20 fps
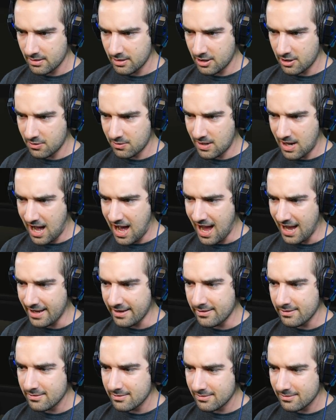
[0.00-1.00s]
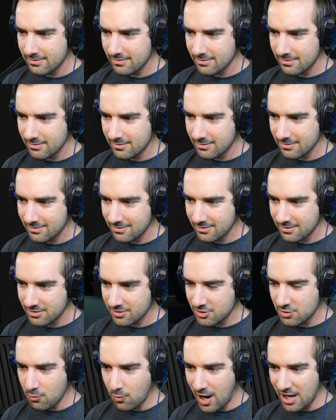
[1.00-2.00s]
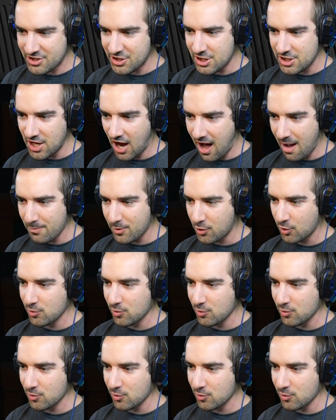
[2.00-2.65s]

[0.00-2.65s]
Oh, hi. You watching Tom